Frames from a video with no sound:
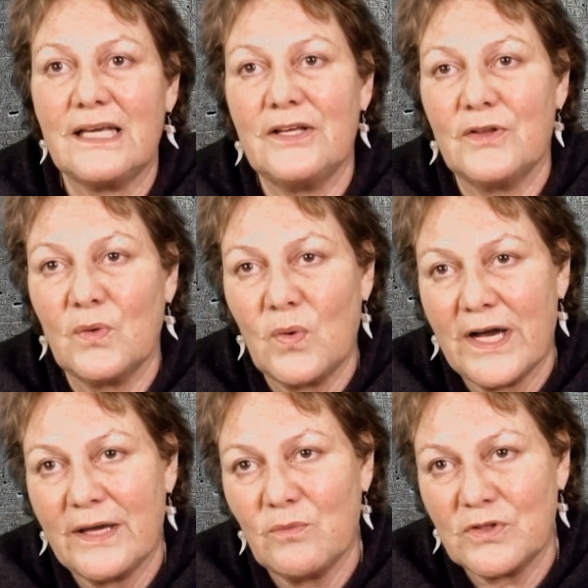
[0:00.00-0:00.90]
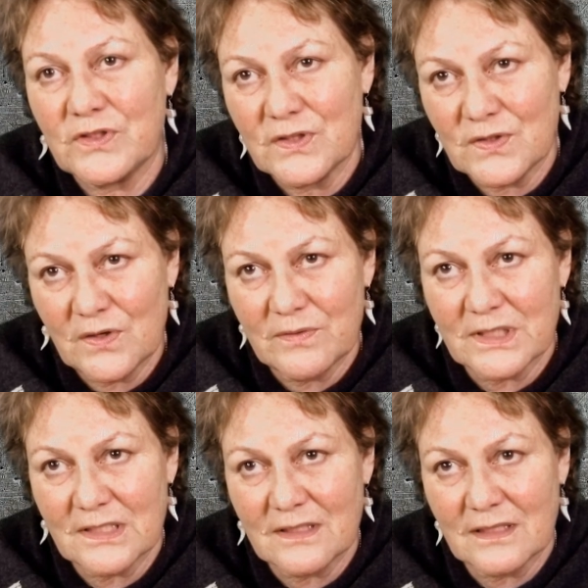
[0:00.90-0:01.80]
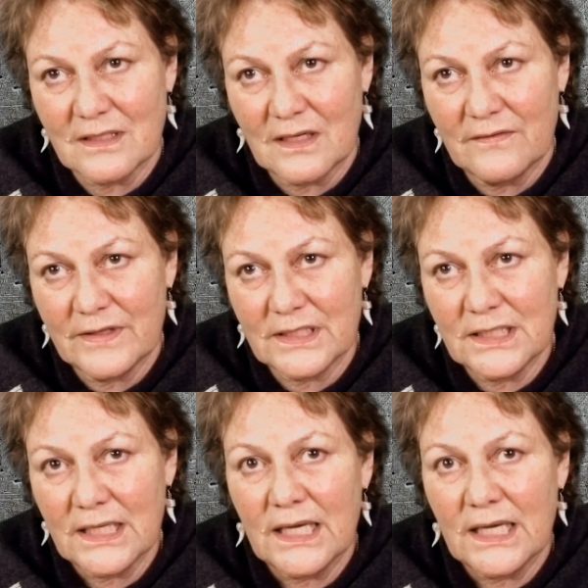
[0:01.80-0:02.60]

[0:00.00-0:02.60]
in the way in which the services are delivered.